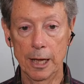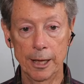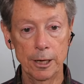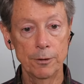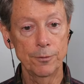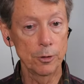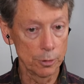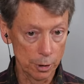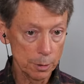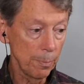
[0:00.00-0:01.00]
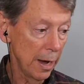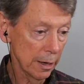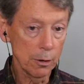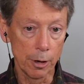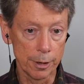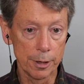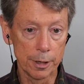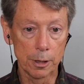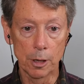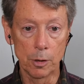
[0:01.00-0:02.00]
And if you look back on
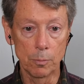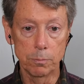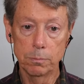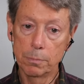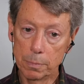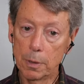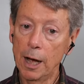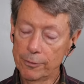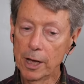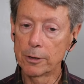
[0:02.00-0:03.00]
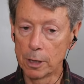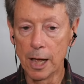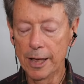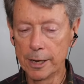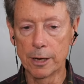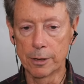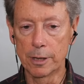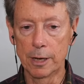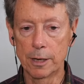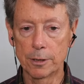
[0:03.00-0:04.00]
it and go, "I've gotten a lot out
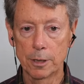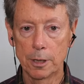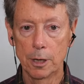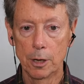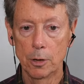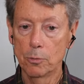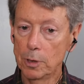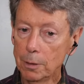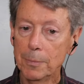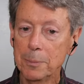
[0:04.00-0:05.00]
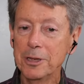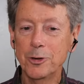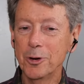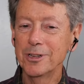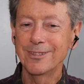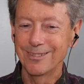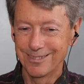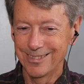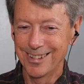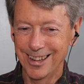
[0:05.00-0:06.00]
of that," well, maybe do it
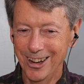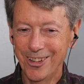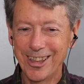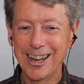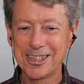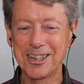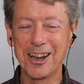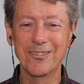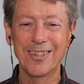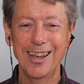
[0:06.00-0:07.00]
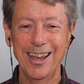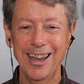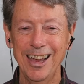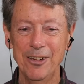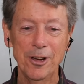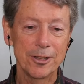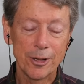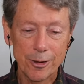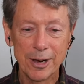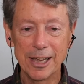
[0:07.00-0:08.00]
you know, the next time. If, on
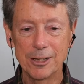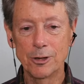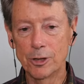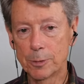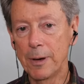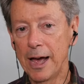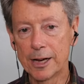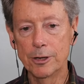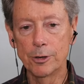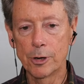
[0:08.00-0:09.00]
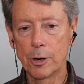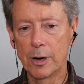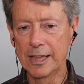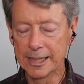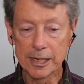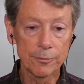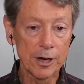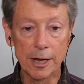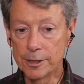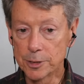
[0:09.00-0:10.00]
the other hand, you look back and you go, I think I've
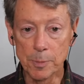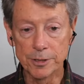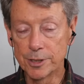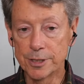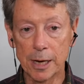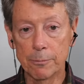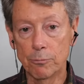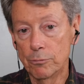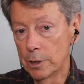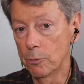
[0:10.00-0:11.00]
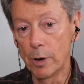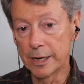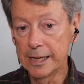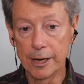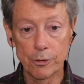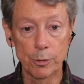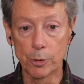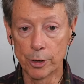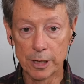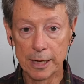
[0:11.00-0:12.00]
gotten as much as I really want to get or
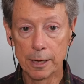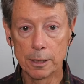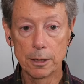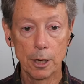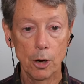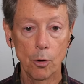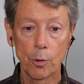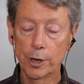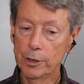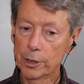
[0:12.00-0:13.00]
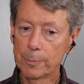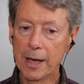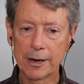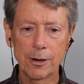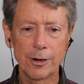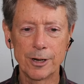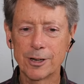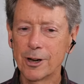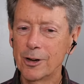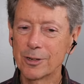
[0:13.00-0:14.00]
I'm going to get, or you look back on it
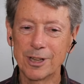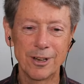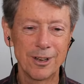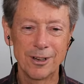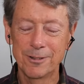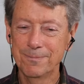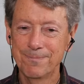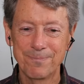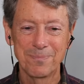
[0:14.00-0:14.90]
and go, you know,